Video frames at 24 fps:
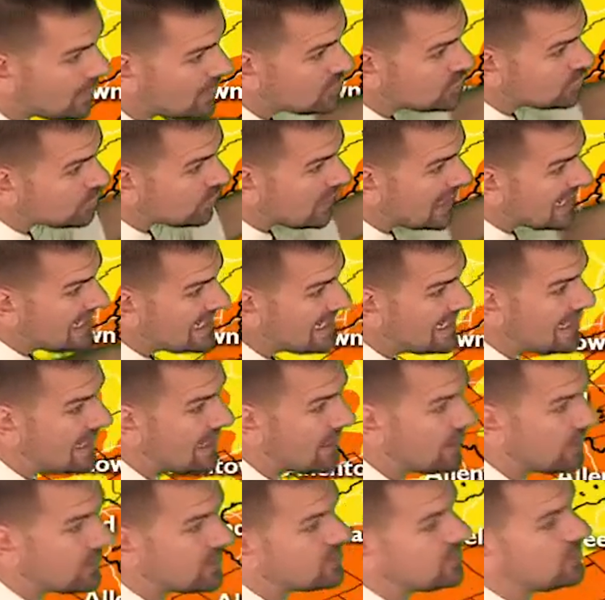is right in
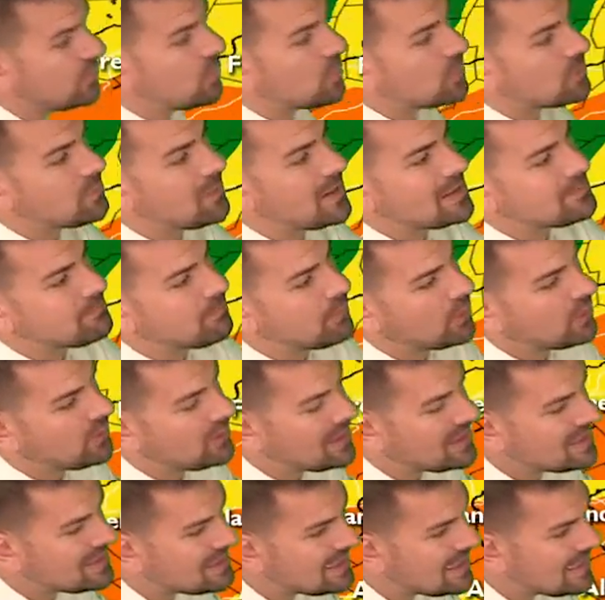here. So northwest
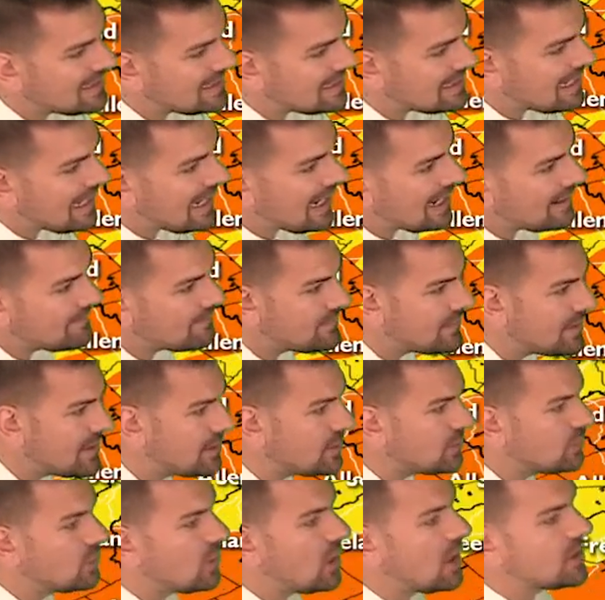Burlington,
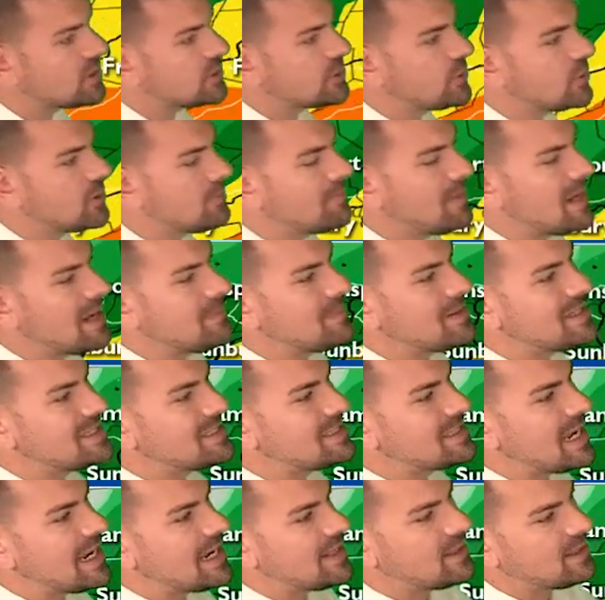Camden, Gloucester, maybe
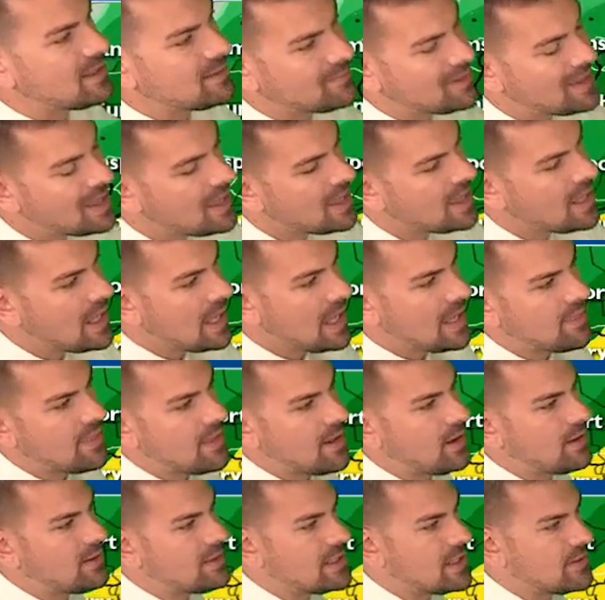Salem,
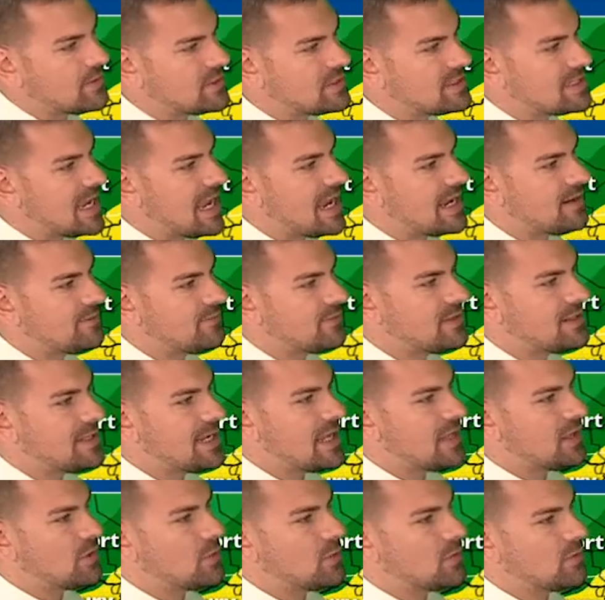then on the other side of the
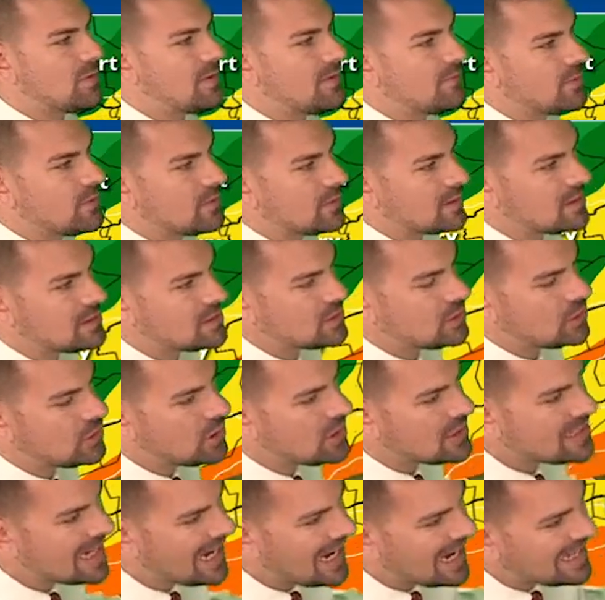Delaware River. Because
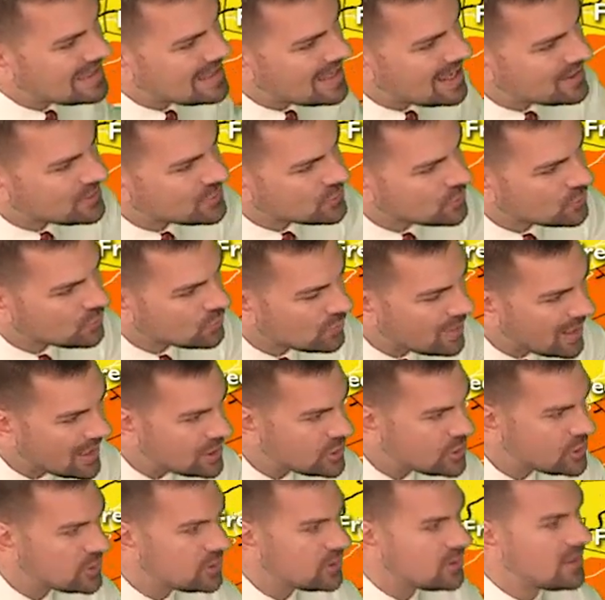look at that
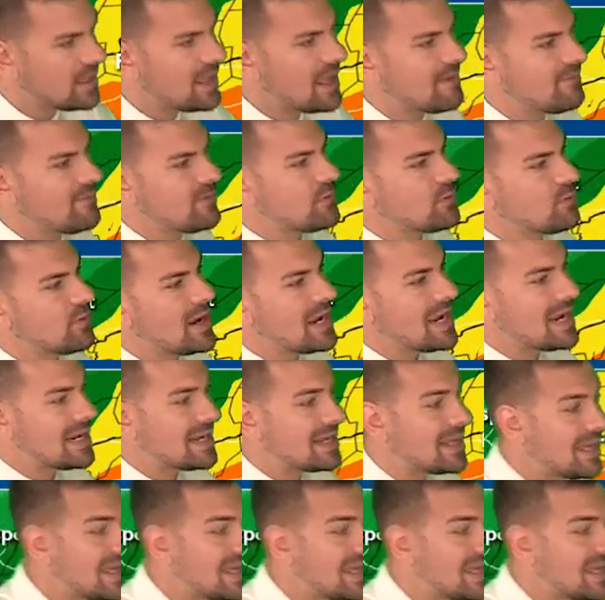torrential heavy rain.